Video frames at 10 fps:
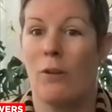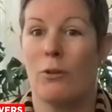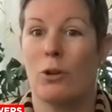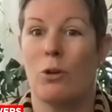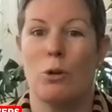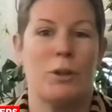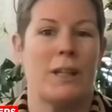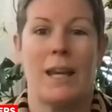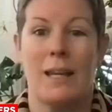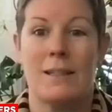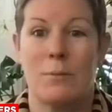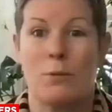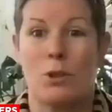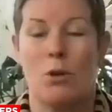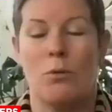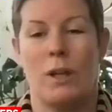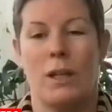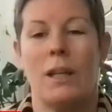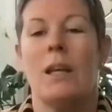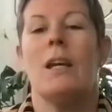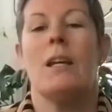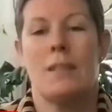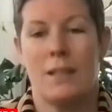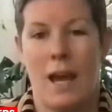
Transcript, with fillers: as well as many other schools across the Commonwealth,